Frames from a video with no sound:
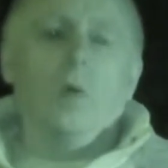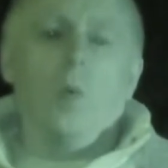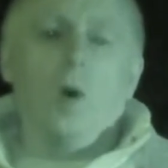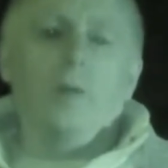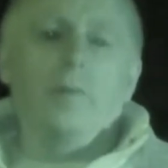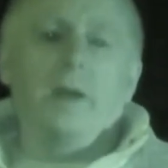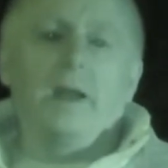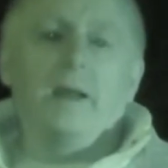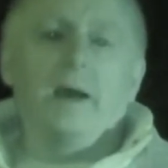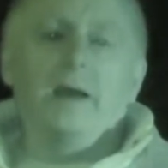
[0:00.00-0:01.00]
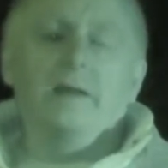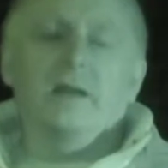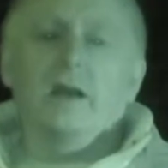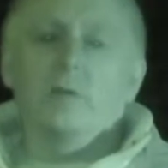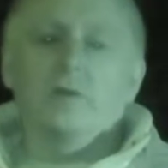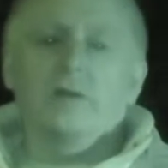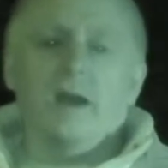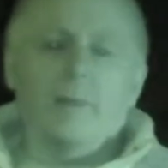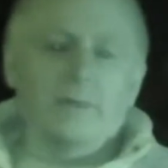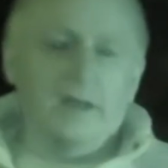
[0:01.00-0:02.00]
One being that his head was
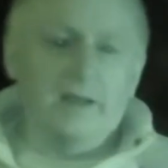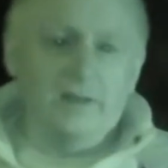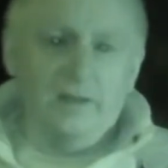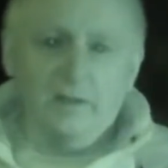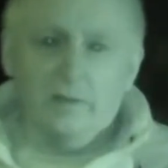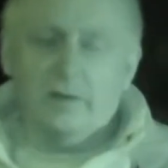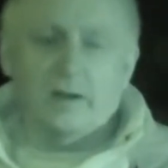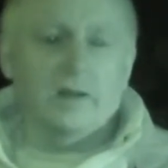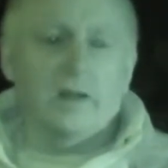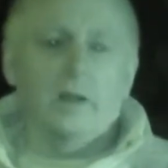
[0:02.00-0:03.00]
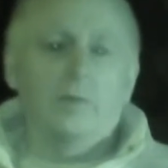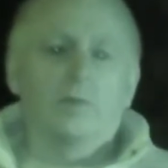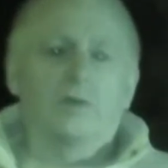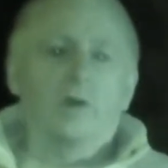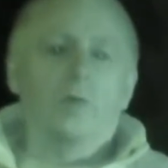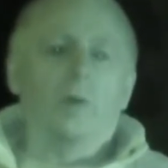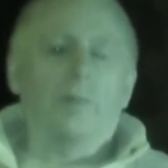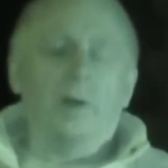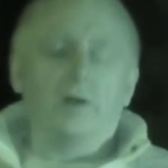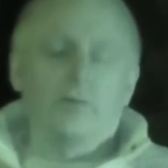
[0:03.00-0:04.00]
decapitated, the second that he was killed with a
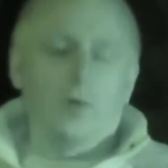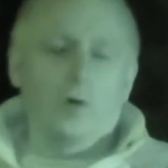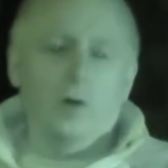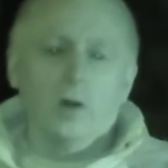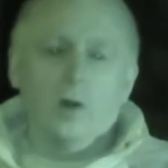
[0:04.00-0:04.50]
pitchfork,